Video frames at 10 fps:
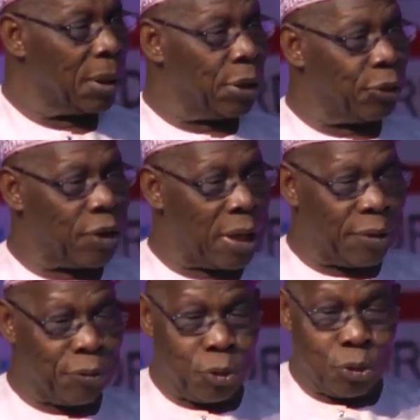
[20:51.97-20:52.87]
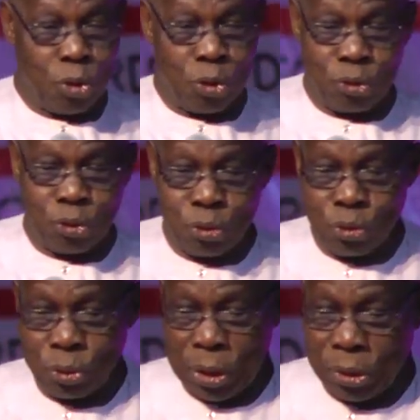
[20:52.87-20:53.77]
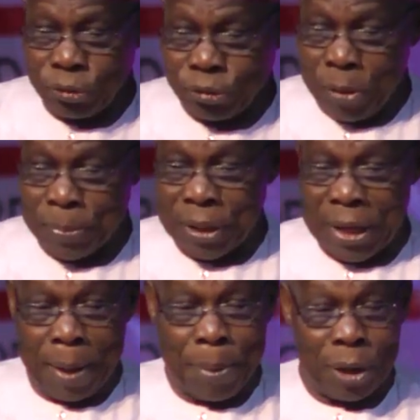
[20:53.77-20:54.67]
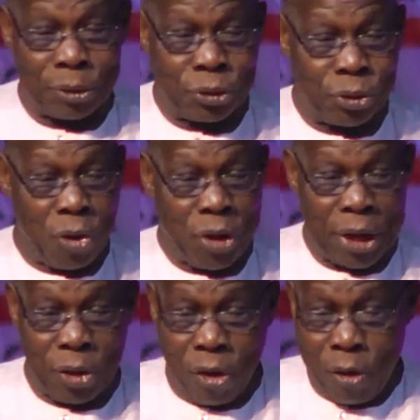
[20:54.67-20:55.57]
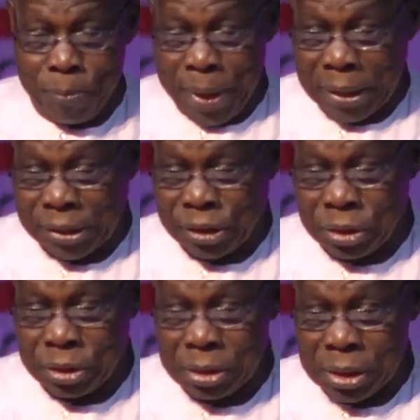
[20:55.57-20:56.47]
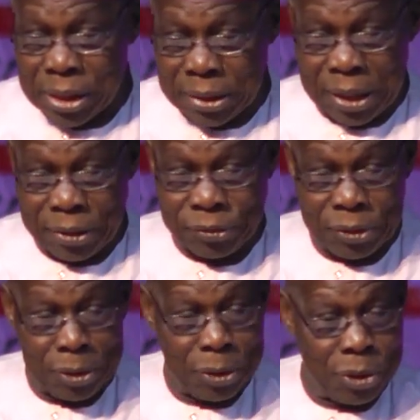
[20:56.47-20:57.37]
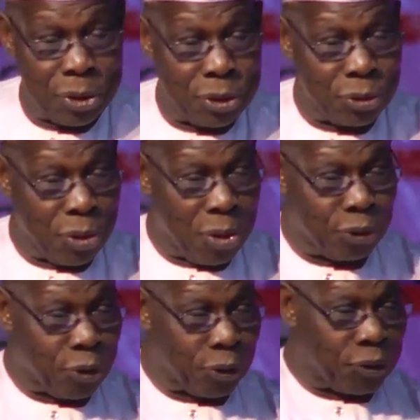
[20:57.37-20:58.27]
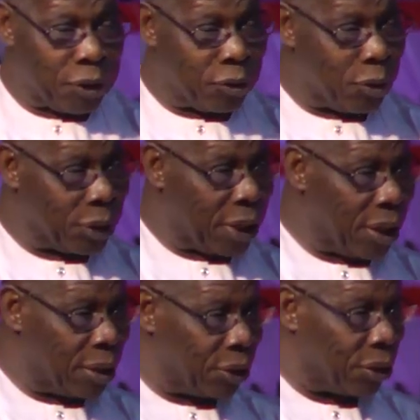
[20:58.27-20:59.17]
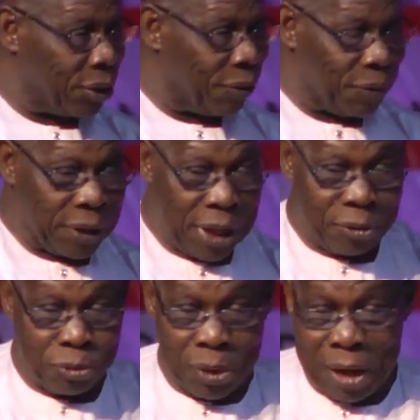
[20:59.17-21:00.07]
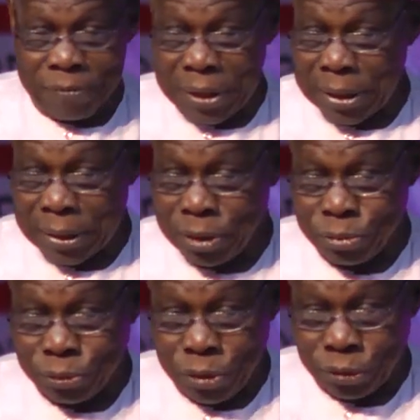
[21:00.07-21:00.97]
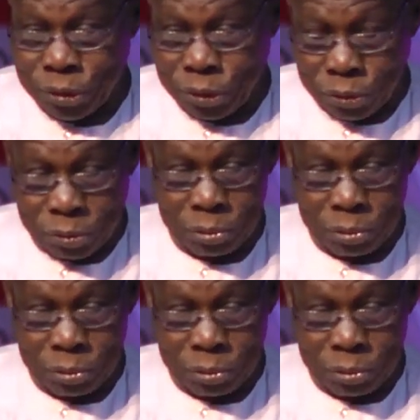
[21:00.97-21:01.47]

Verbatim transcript: He said if you don't do something about your incumbent leaders, your successor generation of leaders won't have anything to succeed to.